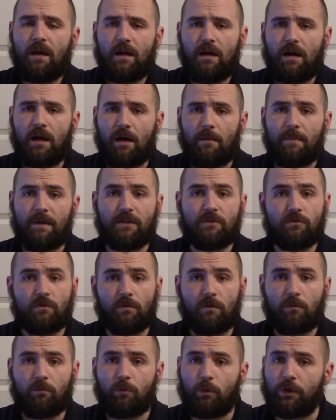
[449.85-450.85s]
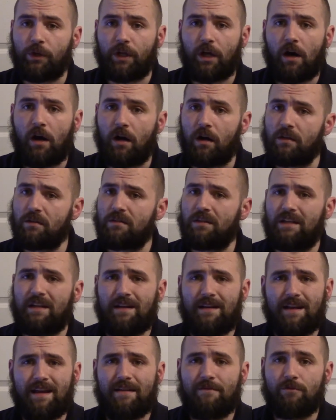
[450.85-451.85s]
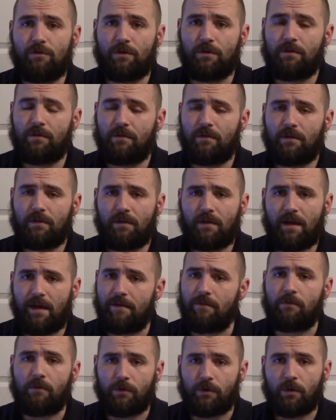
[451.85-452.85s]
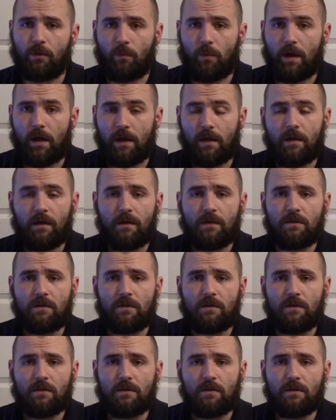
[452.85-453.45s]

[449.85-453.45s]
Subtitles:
It's really honestly never ever in the way.